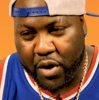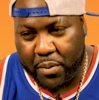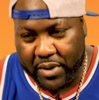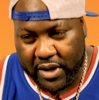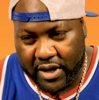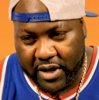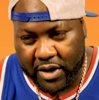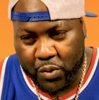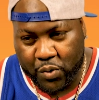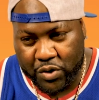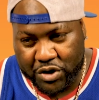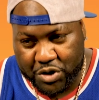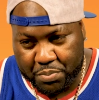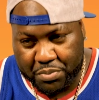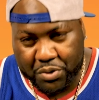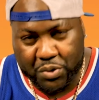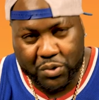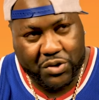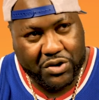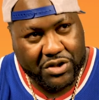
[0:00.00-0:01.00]
plug which
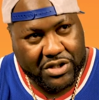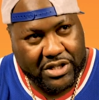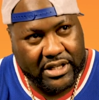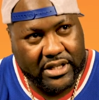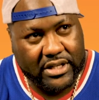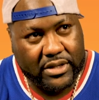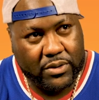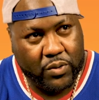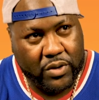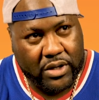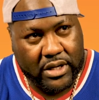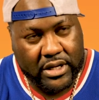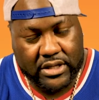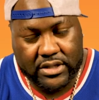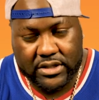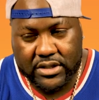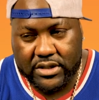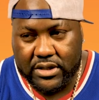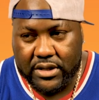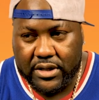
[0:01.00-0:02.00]
boosted
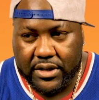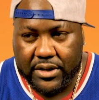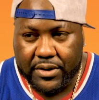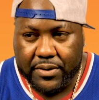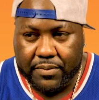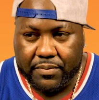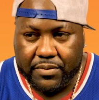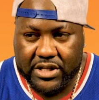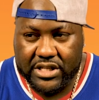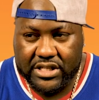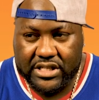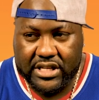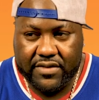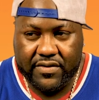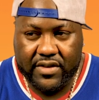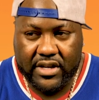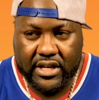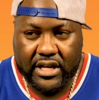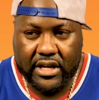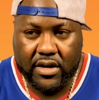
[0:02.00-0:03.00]
was this
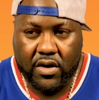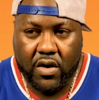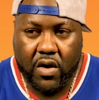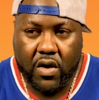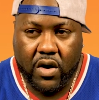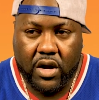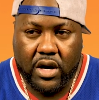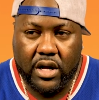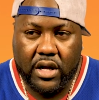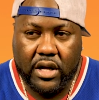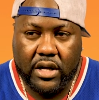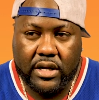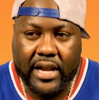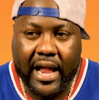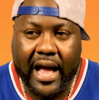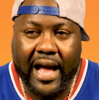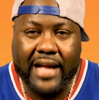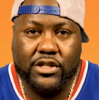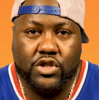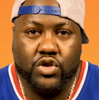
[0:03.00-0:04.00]
DVD called
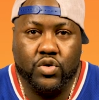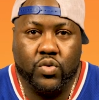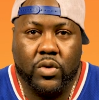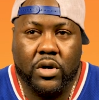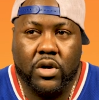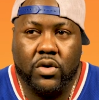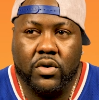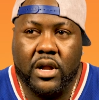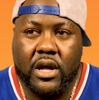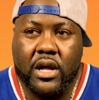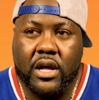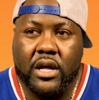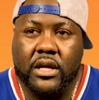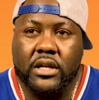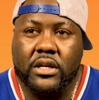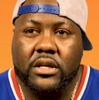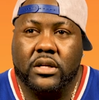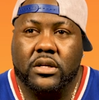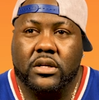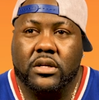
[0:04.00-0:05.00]

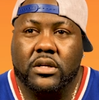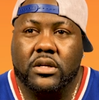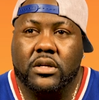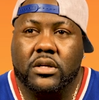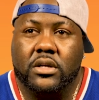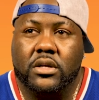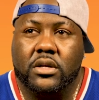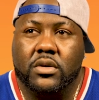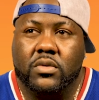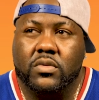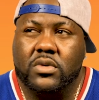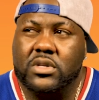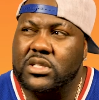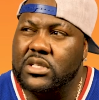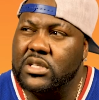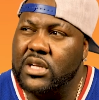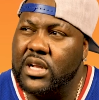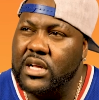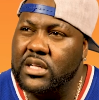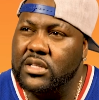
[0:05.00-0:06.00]
92109. Was
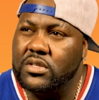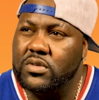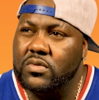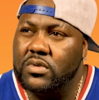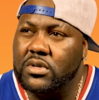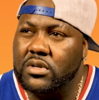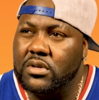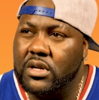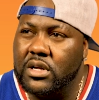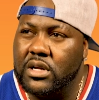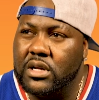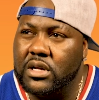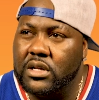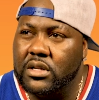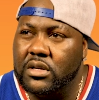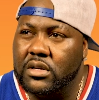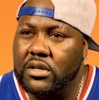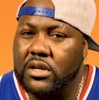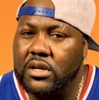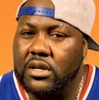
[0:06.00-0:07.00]
it
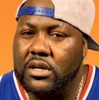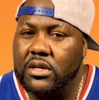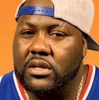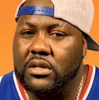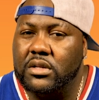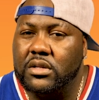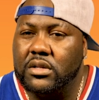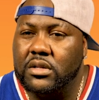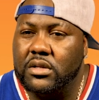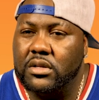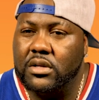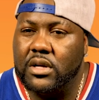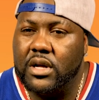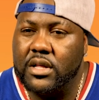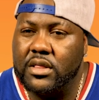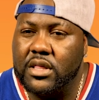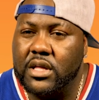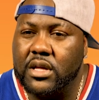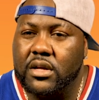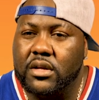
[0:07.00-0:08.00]
92109?
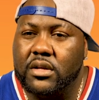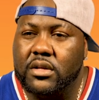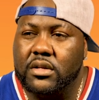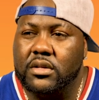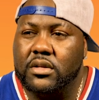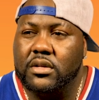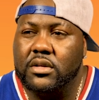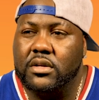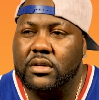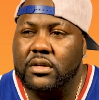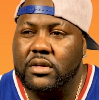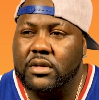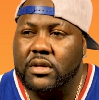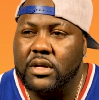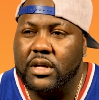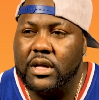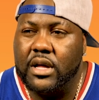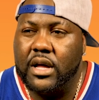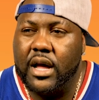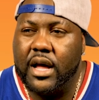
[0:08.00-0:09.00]
I think
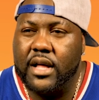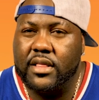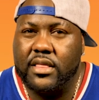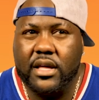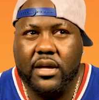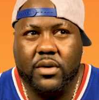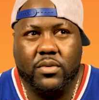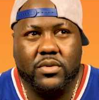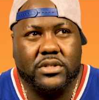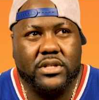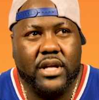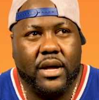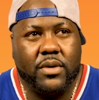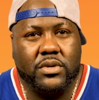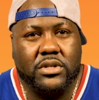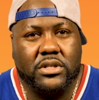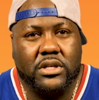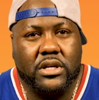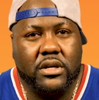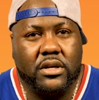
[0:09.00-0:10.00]
it
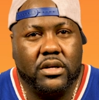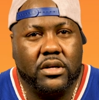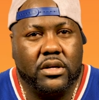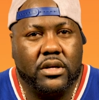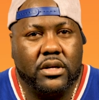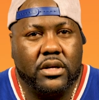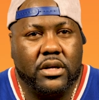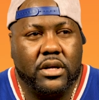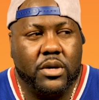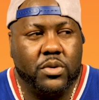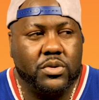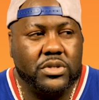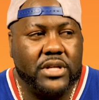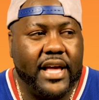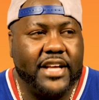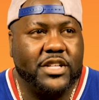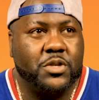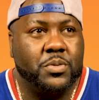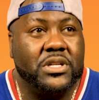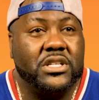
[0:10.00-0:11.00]
was. It was
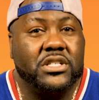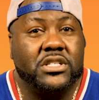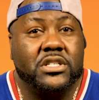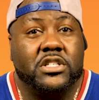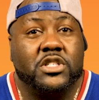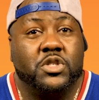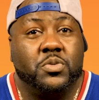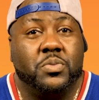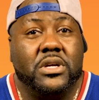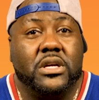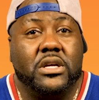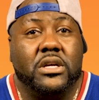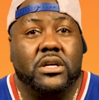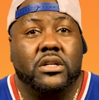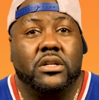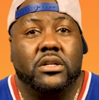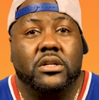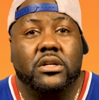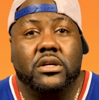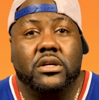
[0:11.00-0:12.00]
the Expedition of Speed.